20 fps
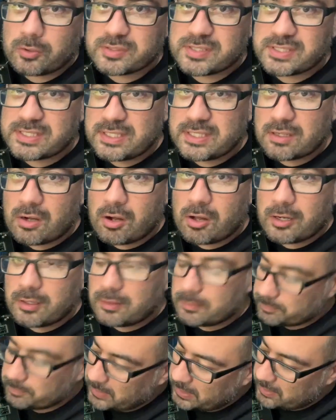xenon
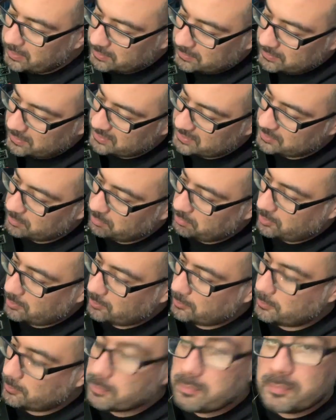incandescent
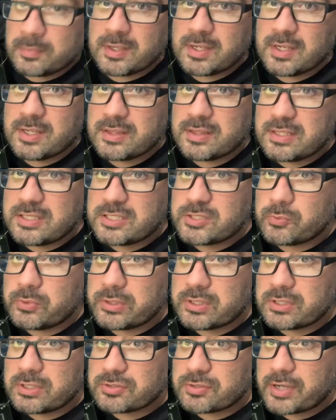bulb. These
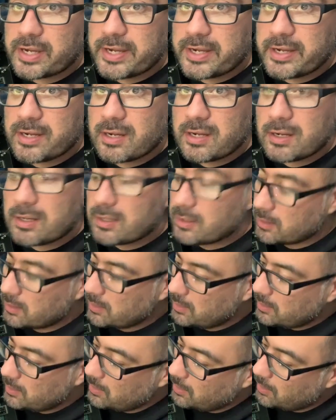wheels right here,
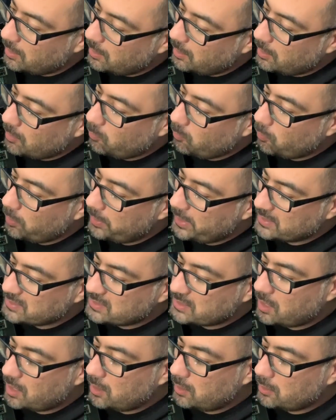one has
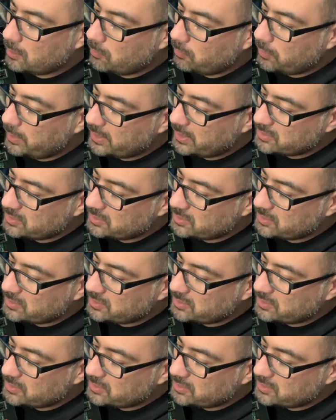color, one has